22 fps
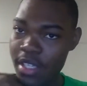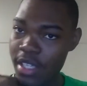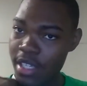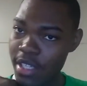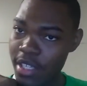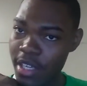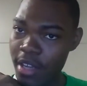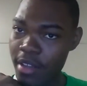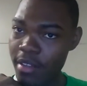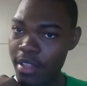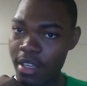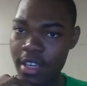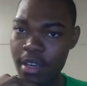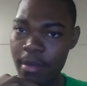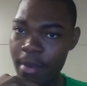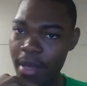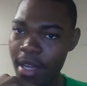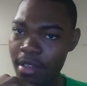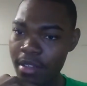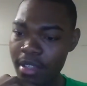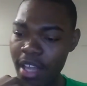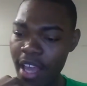Cisco think
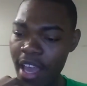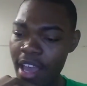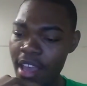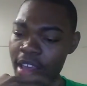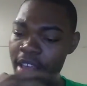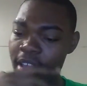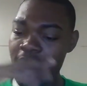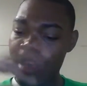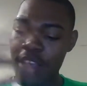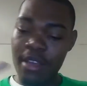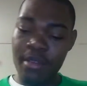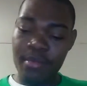about that?